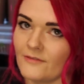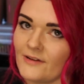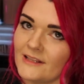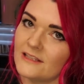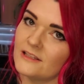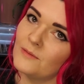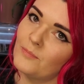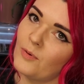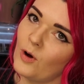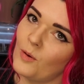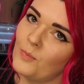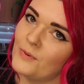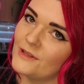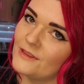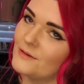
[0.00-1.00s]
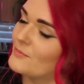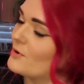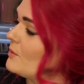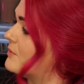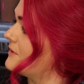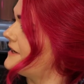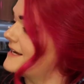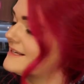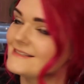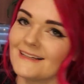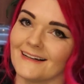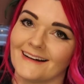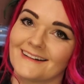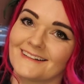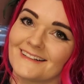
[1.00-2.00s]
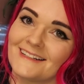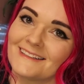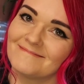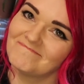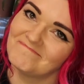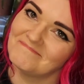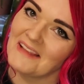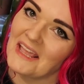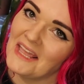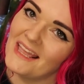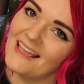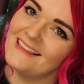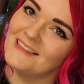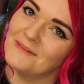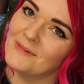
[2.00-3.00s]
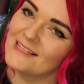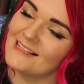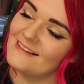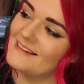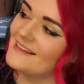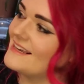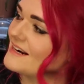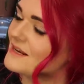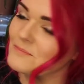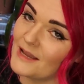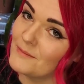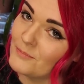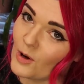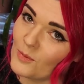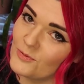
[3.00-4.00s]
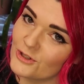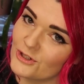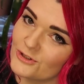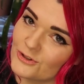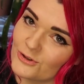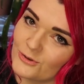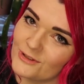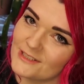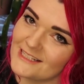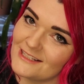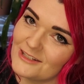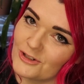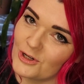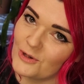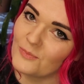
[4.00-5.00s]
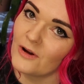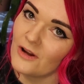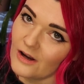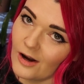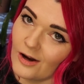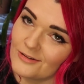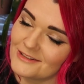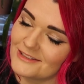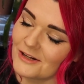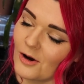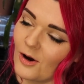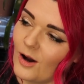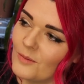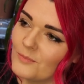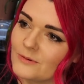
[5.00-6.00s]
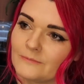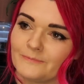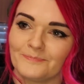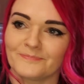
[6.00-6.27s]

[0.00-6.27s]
I've ended up popping the propagator in the middle there and popping the control seed group on top.